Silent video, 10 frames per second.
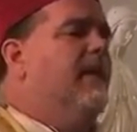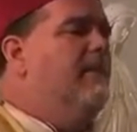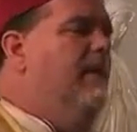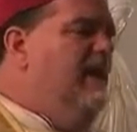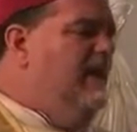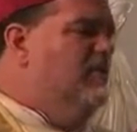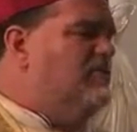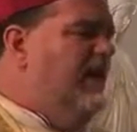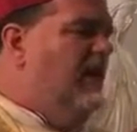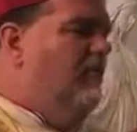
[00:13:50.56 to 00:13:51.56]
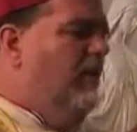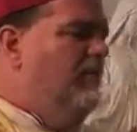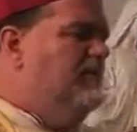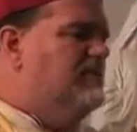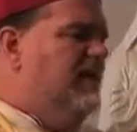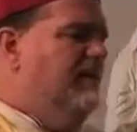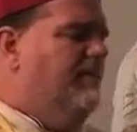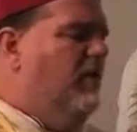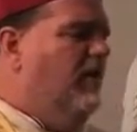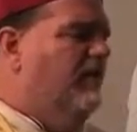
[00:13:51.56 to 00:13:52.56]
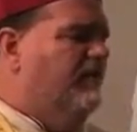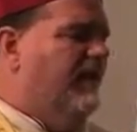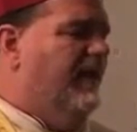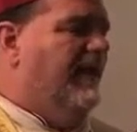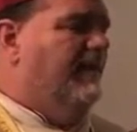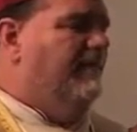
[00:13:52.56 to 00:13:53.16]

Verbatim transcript: And many years later, what would St. Paul say?